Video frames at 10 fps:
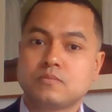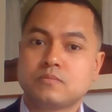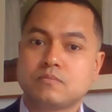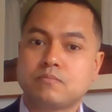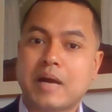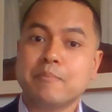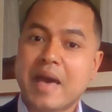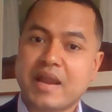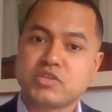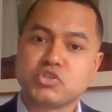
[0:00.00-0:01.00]
by
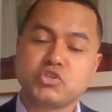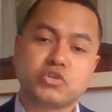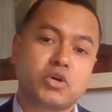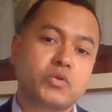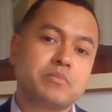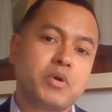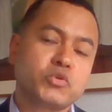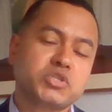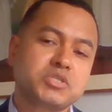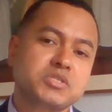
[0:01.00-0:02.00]
managing your own
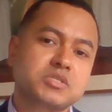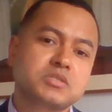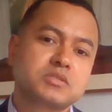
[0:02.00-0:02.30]
emotions.